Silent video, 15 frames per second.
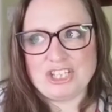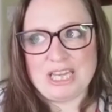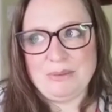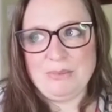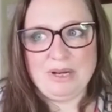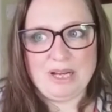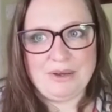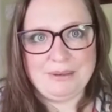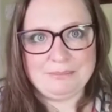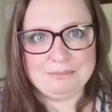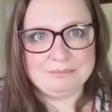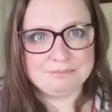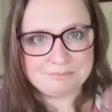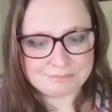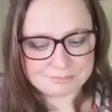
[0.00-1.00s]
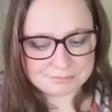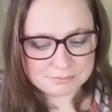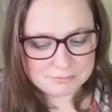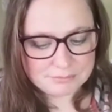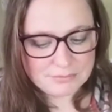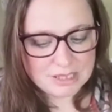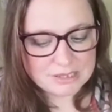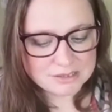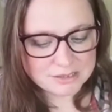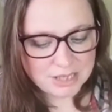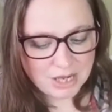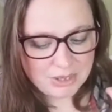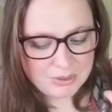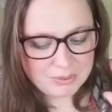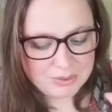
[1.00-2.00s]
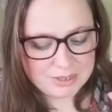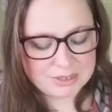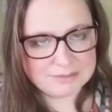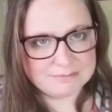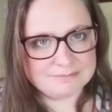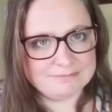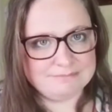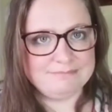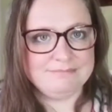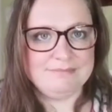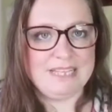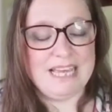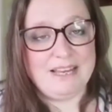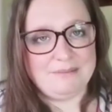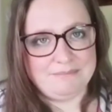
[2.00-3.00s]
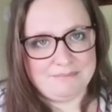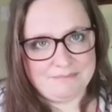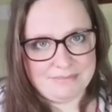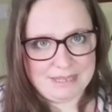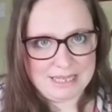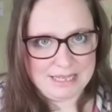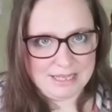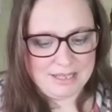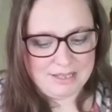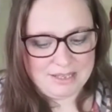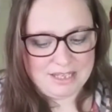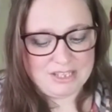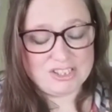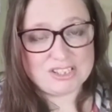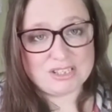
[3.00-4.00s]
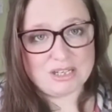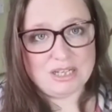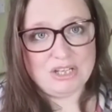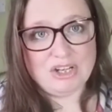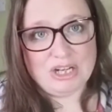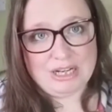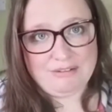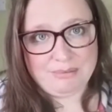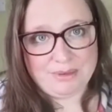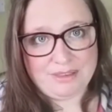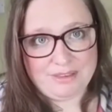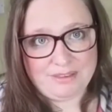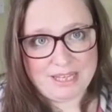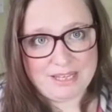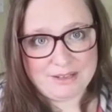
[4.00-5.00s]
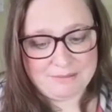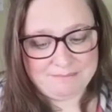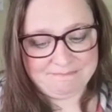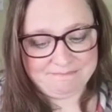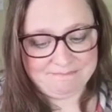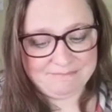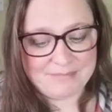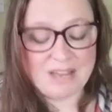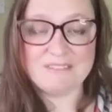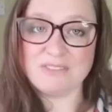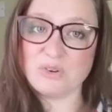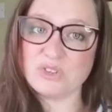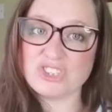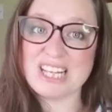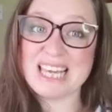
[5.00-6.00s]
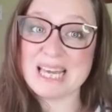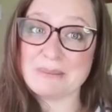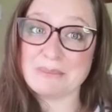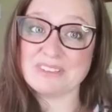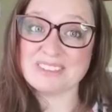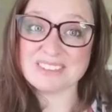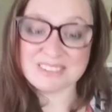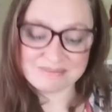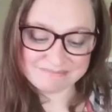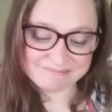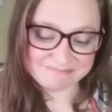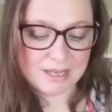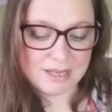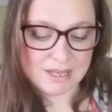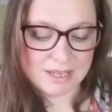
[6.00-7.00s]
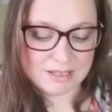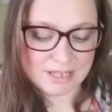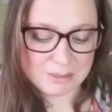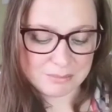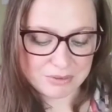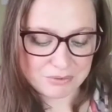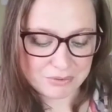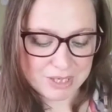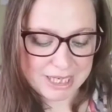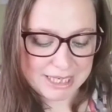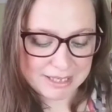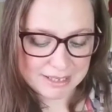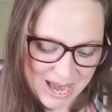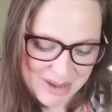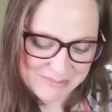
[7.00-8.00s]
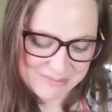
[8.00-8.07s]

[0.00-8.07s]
to keep one going. So yeah, it's just something you've got to live with, I think. Unfortunately, it happens. Number three,